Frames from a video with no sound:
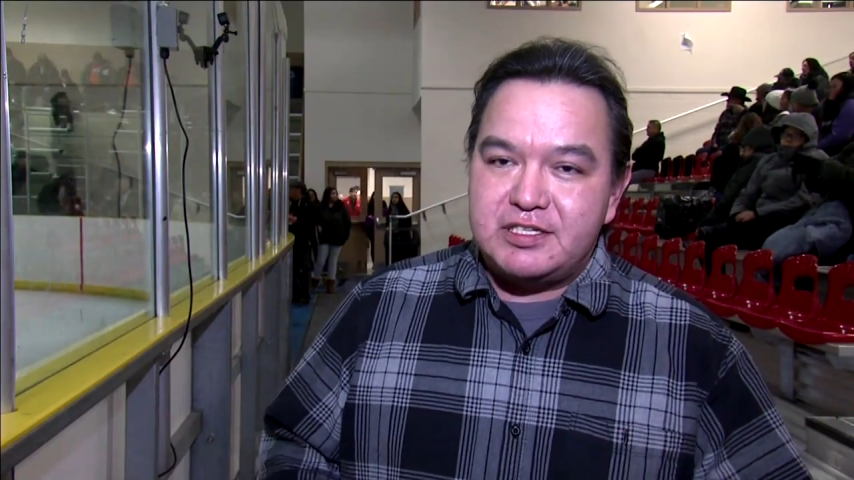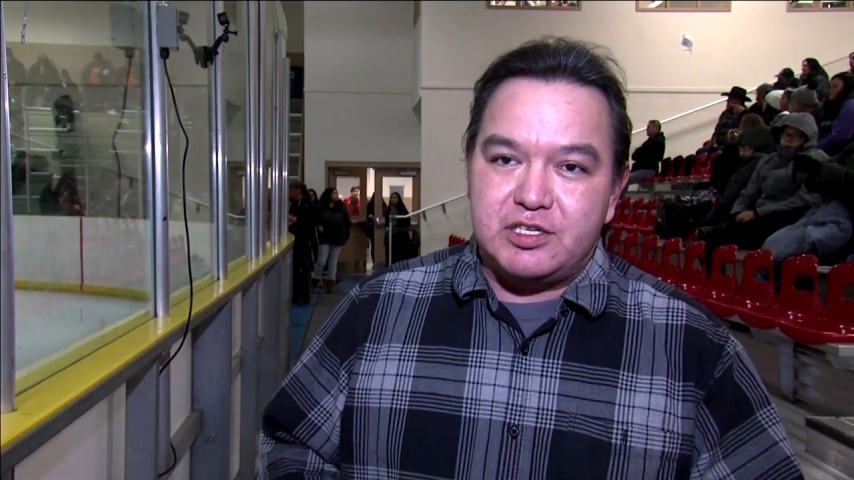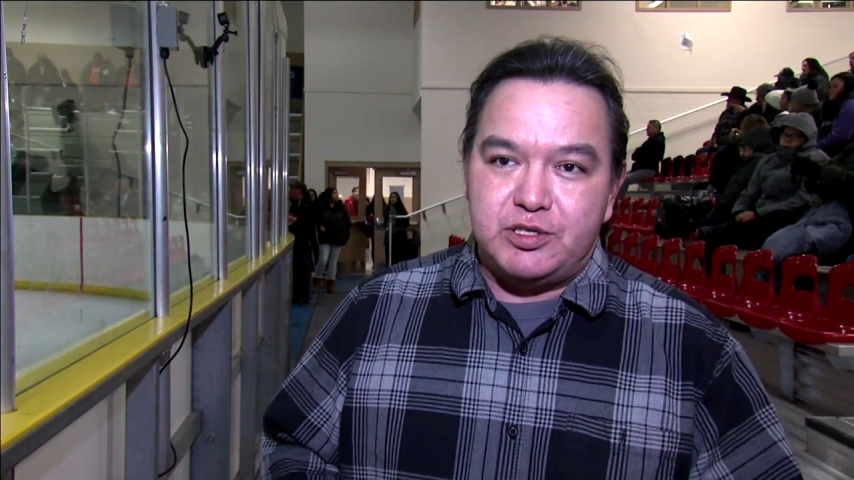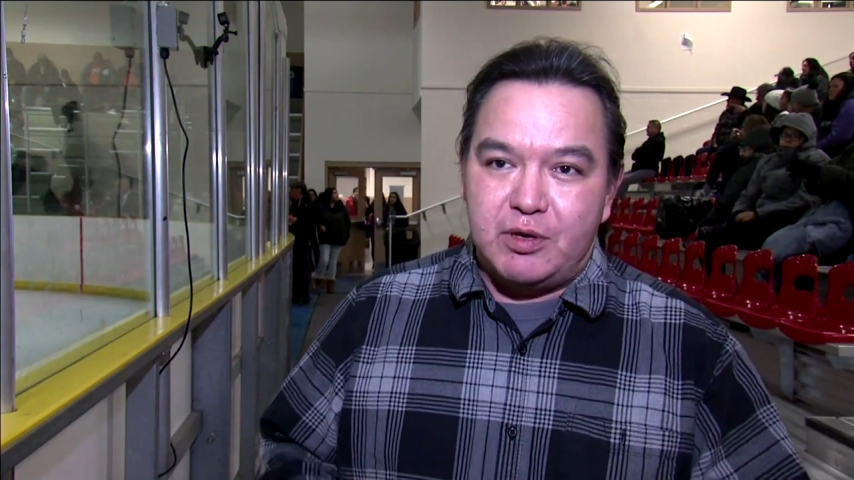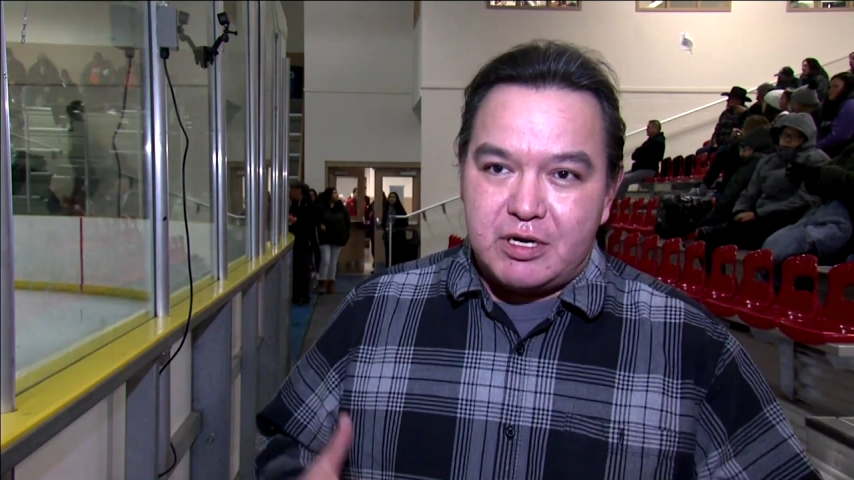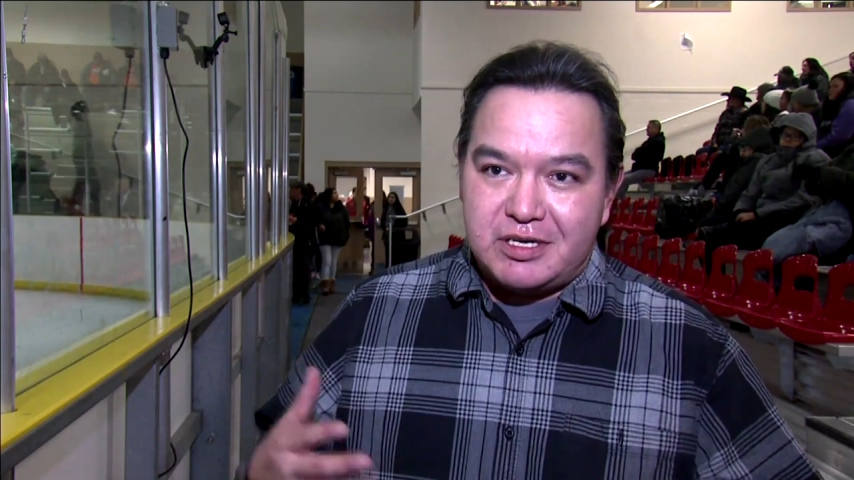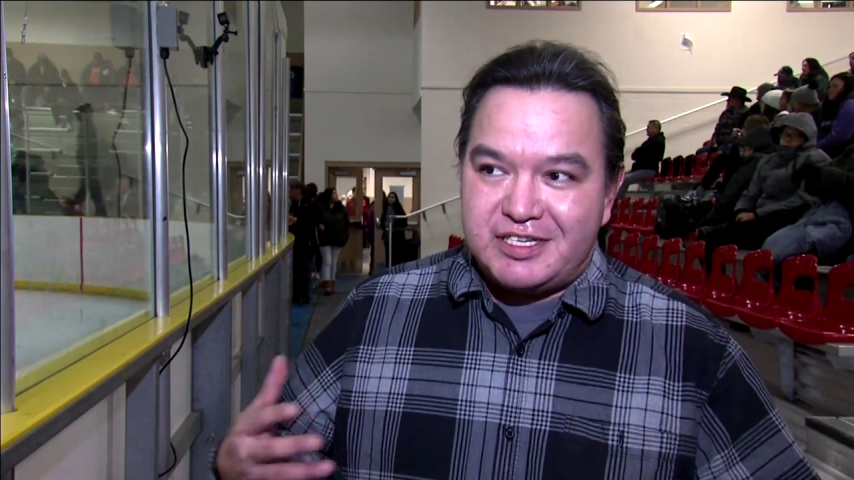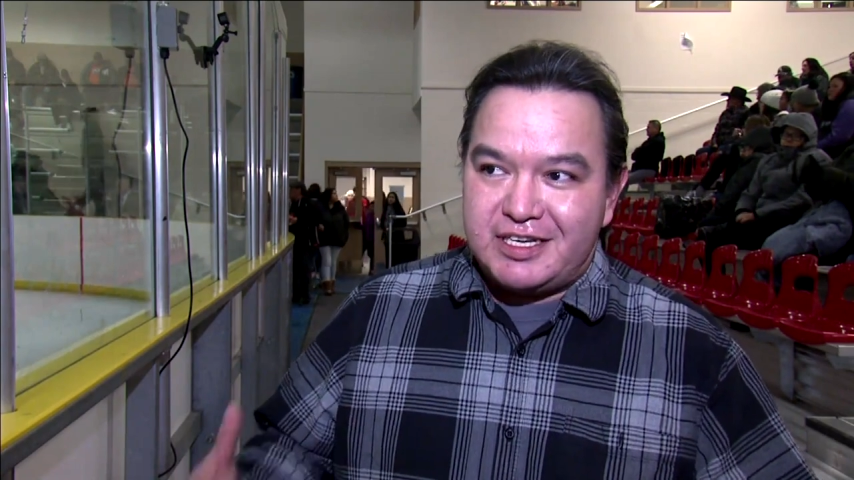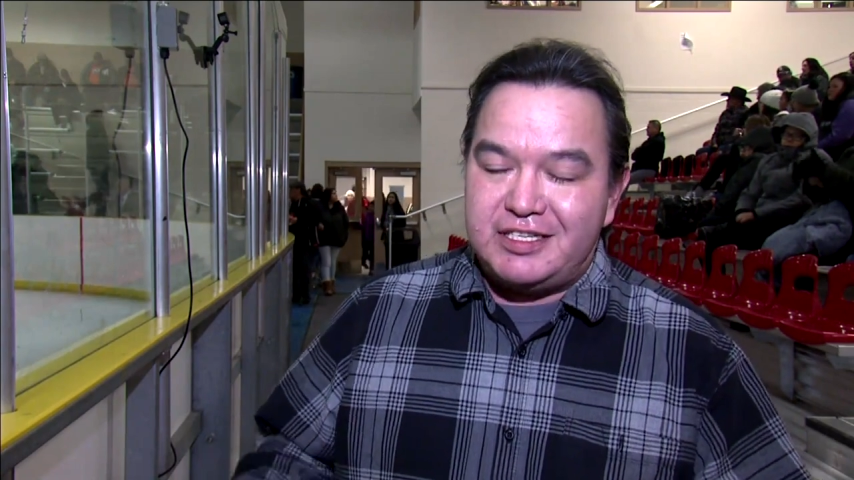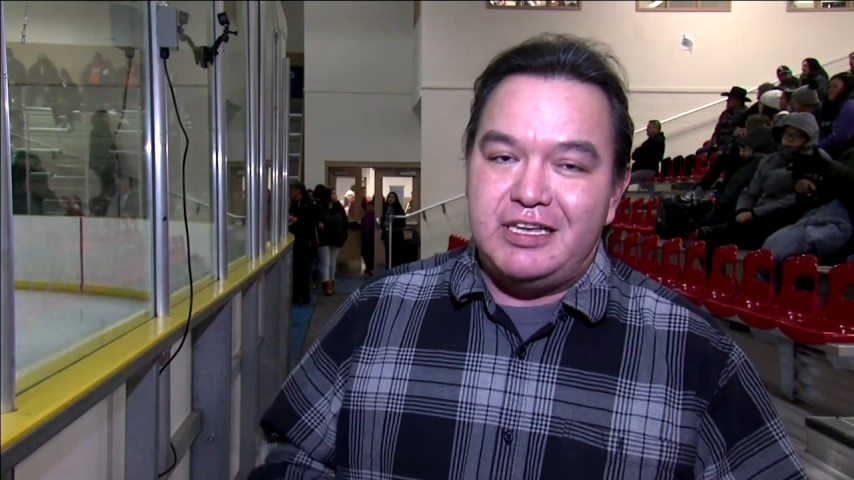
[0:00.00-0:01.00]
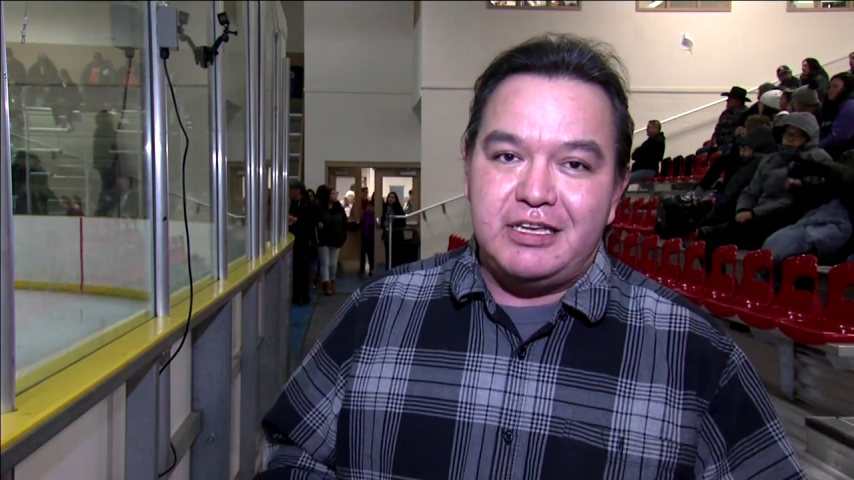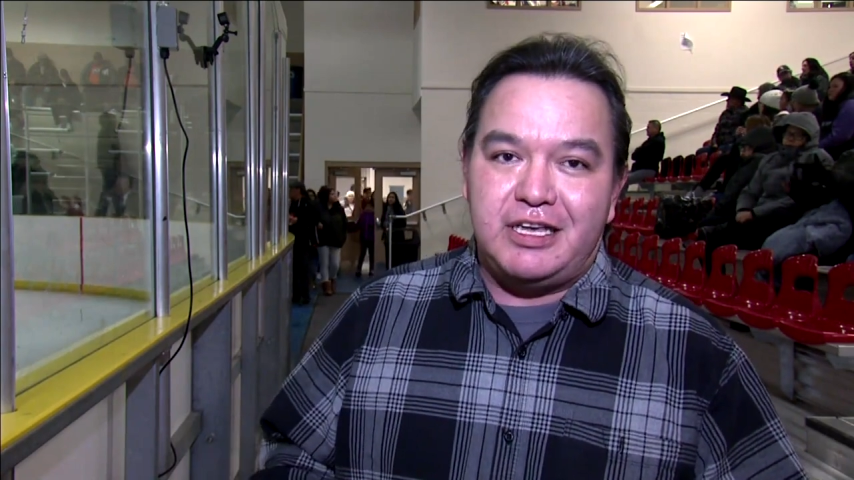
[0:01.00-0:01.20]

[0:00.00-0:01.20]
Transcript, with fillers: the 216